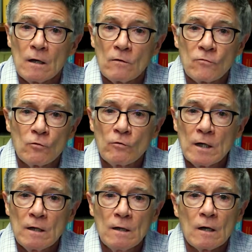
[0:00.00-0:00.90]
If you
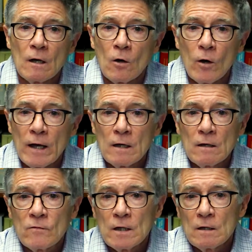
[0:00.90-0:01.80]
read any
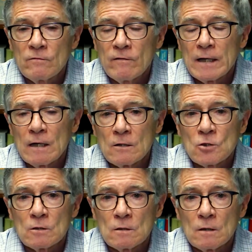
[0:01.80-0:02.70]
of the
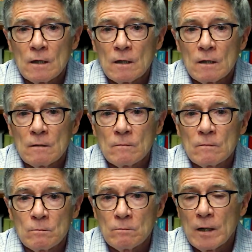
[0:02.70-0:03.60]

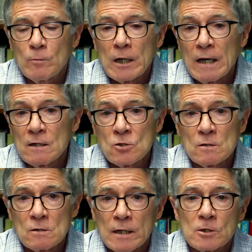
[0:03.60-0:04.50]
financial
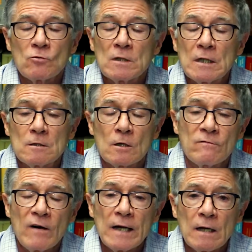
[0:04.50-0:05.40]
publications like Strategic
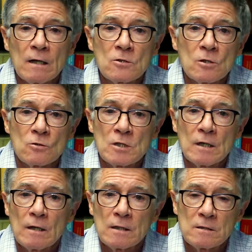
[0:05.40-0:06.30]
Finance, you'll
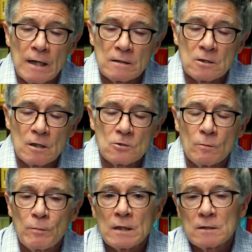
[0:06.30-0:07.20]
see that that's such a
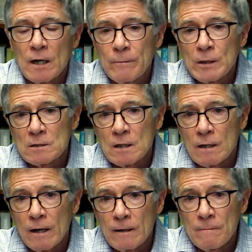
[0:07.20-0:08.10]
big topic
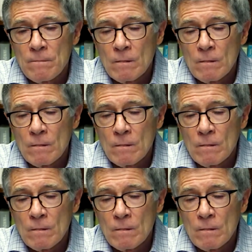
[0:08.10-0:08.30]
today.